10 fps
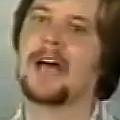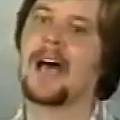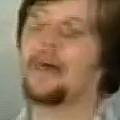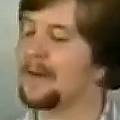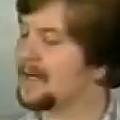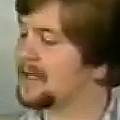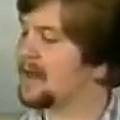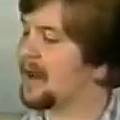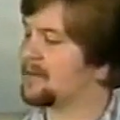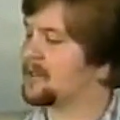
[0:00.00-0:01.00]
How many
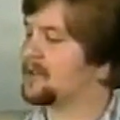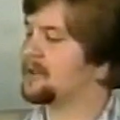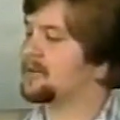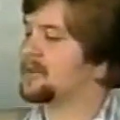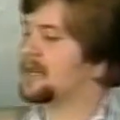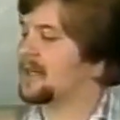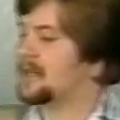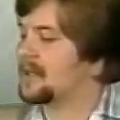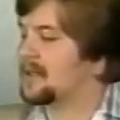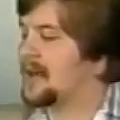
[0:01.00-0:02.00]
times did you
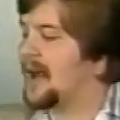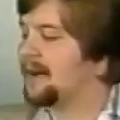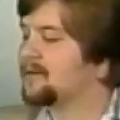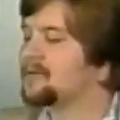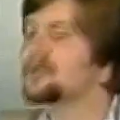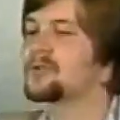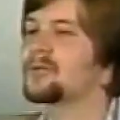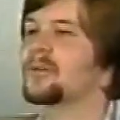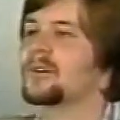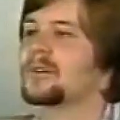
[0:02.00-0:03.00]
sit after
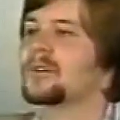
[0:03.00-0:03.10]
school